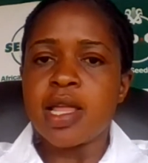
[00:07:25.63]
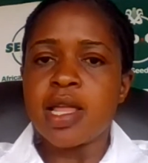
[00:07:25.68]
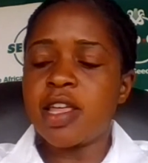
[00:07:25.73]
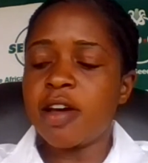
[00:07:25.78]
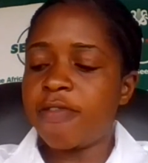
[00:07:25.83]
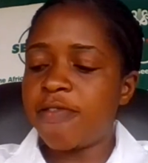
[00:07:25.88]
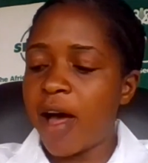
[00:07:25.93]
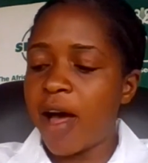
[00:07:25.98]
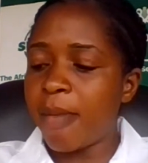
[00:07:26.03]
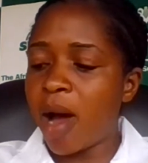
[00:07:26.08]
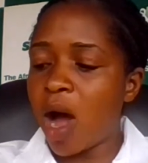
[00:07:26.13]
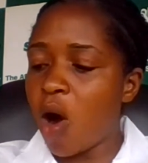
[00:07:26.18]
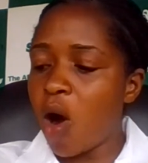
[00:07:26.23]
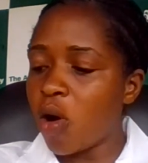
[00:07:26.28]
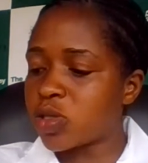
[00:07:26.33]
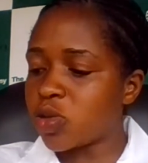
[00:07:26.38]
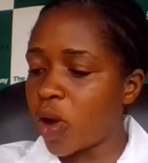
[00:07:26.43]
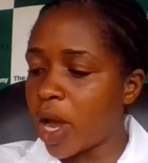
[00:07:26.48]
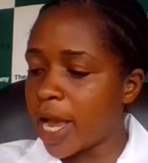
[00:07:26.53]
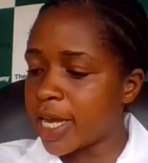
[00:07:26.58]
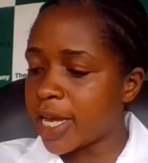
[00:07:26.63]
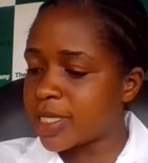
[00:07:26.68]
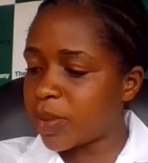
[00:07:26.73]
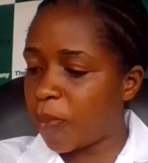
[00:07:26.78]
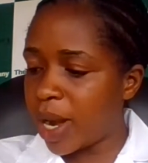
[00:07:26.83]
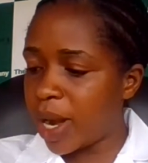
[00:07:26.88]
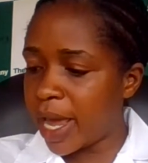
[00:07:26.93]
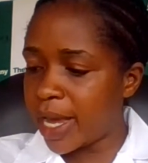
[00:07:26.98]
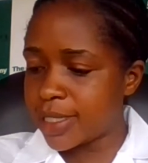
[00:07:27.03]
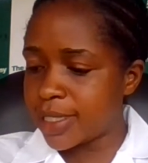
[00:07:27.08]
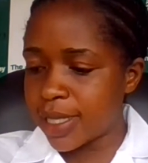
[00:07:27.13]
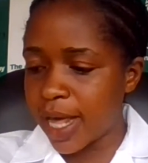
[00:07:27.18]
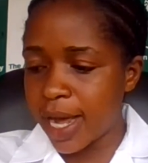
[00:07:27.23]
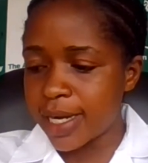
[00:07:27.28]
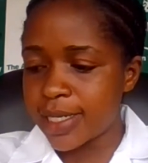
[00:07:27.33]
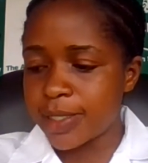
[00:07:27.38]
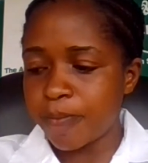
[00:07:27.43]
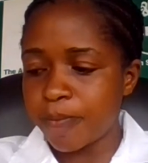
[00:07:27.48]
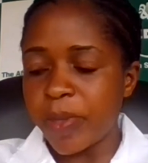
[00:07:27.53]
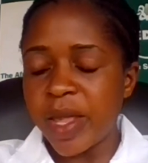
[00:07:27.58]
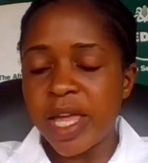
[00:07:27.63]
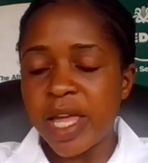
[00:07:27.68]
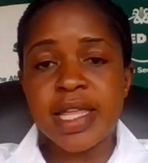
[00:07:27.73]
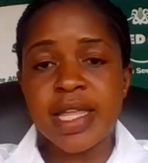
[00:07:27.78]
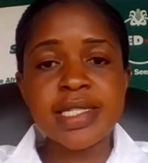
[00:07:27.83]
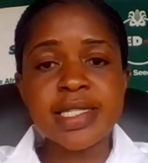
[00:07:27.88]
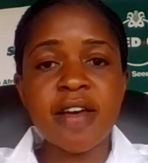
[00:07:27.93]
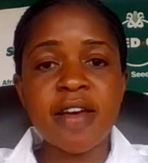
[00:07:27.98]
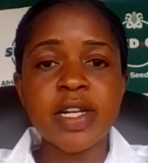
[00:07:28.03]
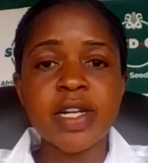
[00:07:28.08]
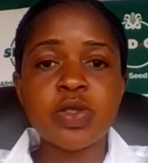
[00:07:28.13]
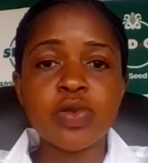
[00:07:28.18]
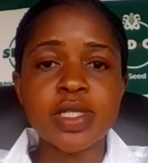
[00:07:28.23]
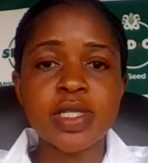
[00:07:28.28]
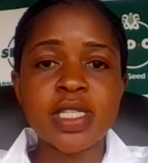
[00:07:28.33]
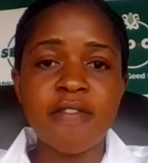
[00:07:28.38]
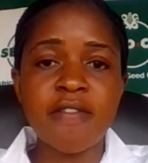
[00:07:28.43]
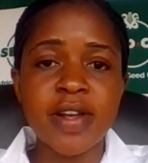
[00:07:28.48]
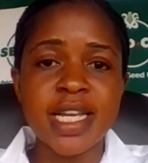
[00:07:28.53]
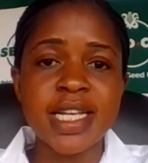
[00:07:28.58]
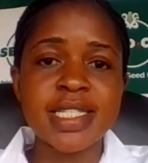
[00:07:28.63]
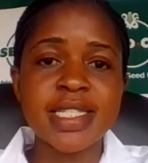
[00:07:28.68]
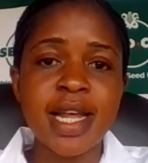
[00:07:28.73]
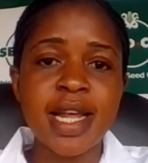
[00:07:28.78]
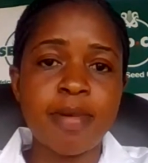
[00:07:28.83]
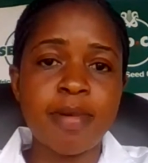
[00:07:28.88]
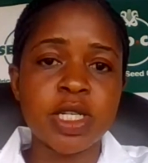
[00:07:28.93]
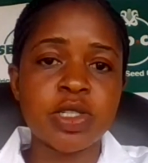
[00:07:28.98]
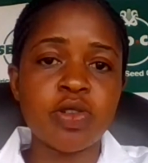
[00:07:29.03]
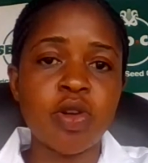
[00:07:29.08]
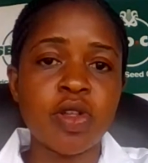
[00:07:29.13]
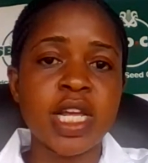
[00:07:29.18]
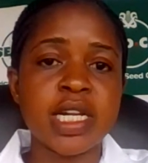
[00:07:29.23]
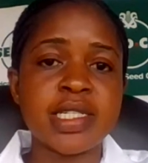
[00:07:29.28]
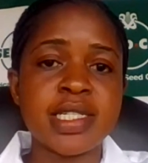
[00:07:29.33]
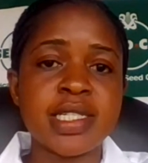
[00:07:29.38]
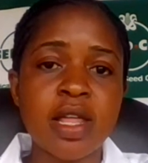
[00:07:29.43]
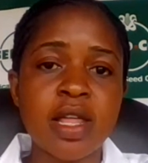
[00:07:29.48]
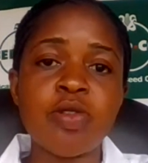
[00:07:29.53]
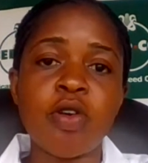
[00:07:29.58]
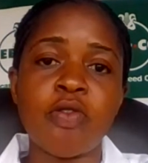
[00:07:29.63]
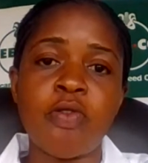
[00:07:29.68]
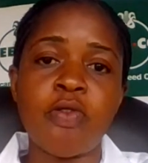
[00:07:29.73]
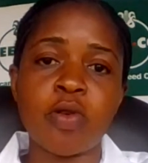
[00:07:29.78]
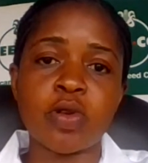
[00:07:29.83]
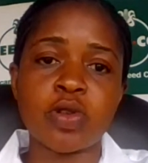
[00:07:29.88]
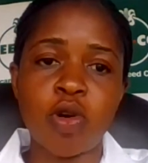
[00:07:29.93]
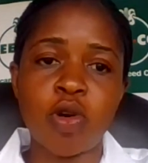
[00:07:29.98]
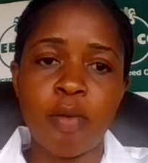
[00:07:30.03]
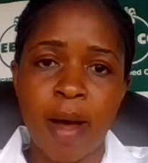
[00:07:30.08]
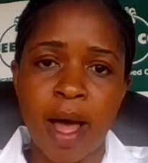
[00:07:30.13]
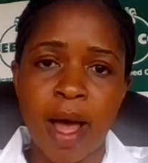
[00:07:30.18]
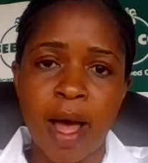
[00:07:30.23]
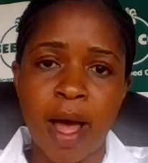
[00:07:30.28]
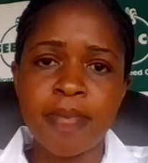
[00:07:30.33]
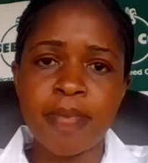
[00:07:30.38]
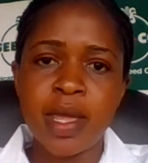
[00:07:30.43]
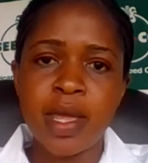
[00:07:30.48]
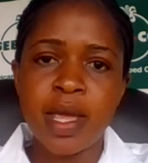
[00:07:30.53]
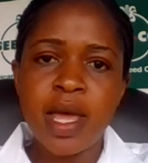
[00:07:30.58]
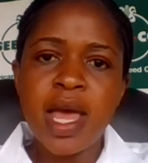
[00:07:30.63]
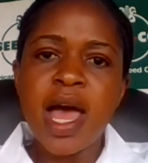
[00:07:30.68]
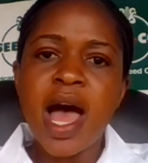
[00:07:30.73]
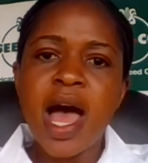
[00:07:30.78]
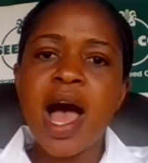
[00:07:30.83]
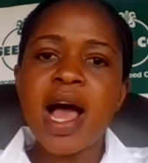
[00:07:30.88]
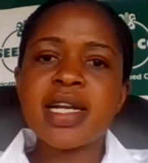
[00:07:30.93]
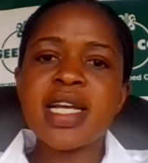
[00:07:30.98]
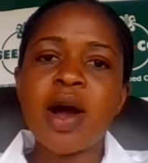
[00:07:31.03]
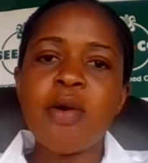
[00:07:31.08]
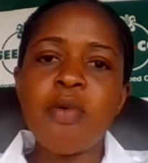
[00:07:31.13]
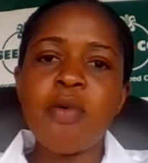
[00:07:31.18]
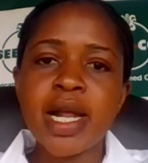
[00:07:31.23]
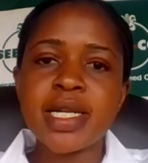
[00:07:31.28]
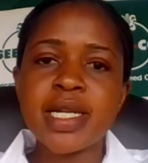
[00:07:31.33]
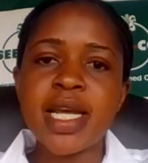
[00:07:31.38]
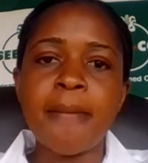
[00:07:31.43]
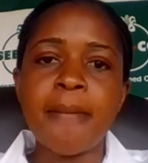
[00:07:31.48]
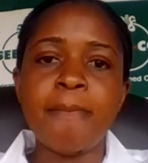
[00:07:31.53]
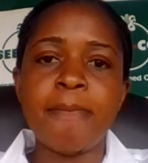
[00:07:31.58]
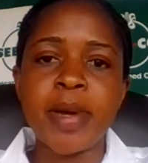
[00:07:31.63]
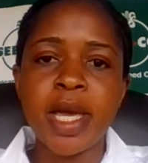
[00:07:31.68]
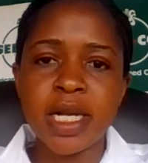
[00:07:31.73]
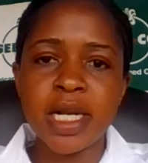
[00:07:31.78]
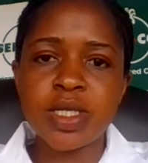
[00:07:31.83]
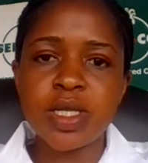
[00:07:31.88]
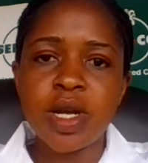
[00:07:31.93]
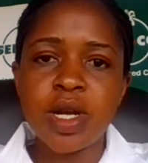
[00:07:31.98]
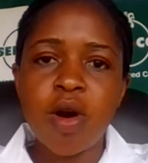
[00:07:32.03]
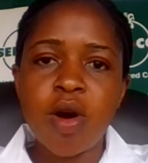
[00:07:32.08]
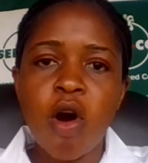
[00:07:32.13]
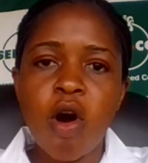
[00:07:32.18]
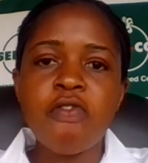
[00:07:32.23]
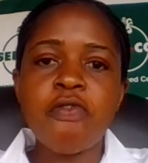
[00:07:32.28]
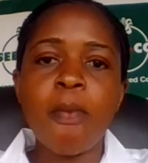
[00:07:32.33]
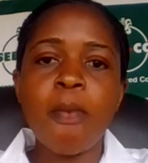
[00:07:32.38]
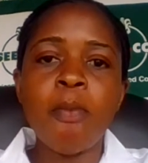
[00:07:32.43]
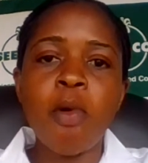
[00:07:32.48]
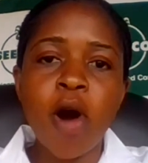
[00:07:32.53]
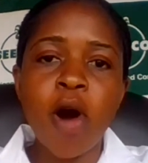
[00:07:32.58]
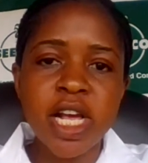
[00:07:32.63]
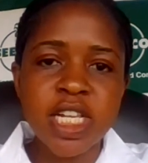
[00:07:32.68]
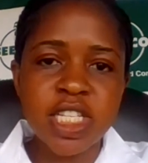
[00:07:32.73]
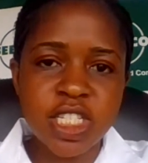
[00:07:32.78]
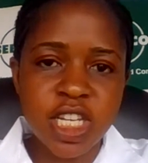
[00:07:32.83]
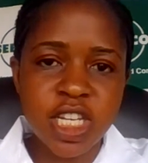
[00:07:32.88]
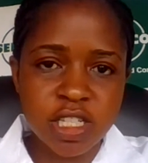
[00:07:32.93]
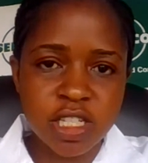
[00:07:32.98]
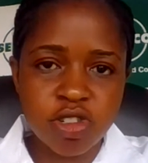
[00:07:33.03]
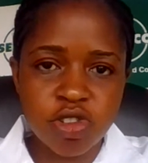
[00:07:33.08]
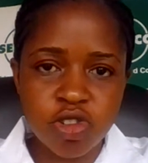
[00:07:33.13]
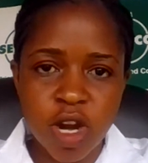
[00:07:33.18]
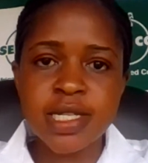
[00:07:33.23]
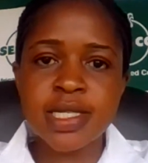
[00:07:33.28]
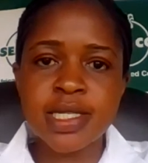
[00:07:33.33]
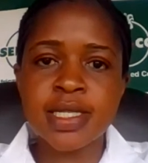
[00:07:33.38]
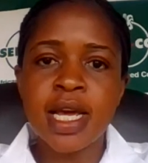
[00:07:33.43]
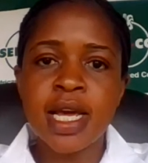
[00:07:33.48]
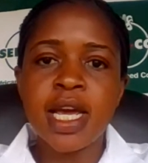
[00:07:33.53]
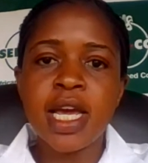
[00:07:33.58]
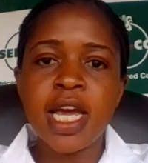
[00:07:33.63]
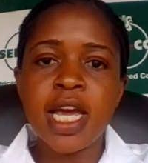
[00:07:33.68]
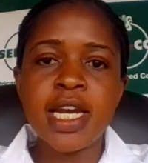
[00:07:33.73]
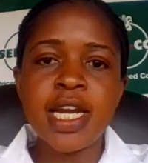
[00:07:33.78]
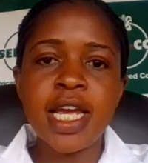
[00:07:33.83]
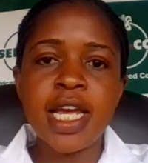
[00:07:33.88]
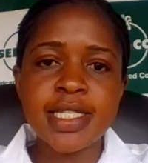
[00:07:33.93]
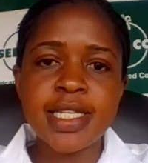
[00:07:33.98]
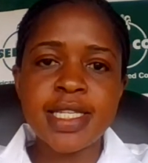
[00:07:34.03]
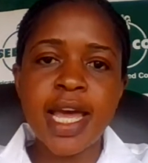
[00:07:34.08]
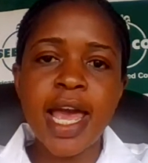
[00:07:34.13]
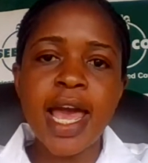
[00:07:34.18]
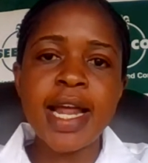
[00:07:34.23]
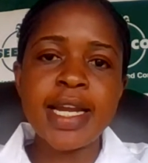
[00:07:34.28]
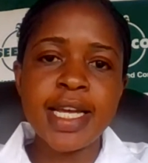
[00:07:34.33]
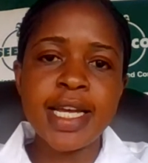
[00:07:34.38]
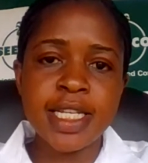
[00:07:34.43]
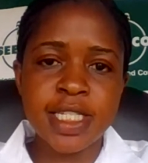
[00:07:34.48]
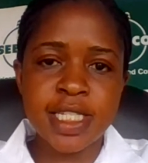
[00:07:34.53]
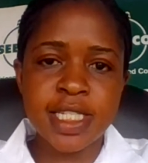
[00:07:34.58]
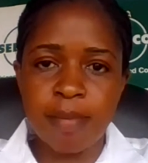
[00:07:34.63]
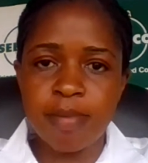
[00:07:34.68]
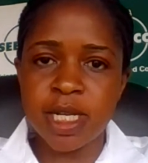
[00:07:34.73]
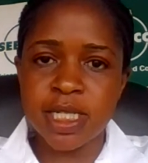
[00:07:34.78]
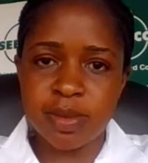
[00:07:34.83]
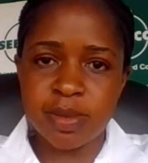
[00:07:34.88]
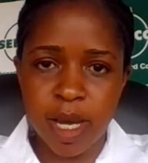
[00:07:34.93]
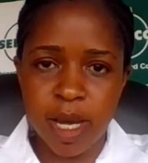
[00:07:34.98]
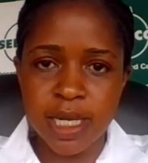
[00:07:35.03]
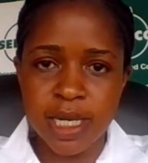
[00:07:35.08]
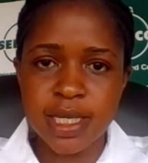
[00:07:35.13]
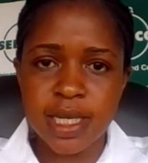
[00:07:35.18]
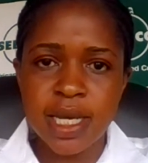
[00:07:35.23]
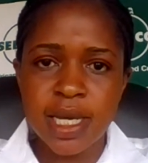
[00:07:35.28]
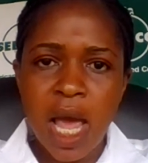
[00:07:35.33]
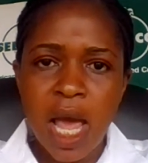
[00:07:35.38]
The farmer also explained that the 727 established on the 10th of October underwent a bit of moisture stress in its early establishment,